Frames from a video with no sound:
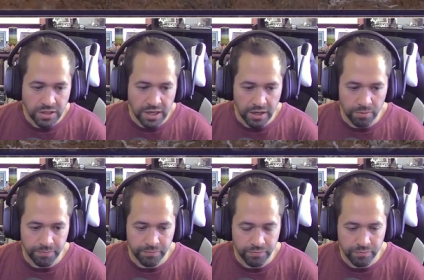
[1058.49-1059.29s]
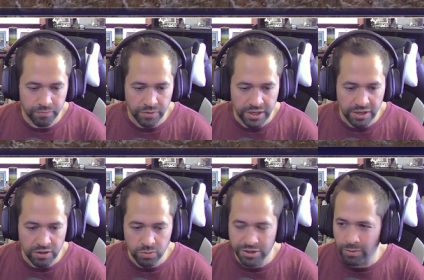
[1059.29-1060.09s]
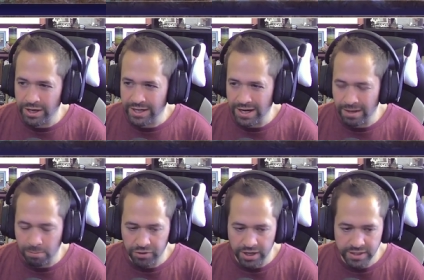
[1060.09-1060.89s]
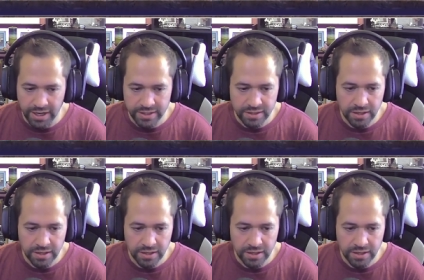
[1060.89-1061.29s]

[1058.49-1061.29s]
Now, here's where you'll want to kind of multitask.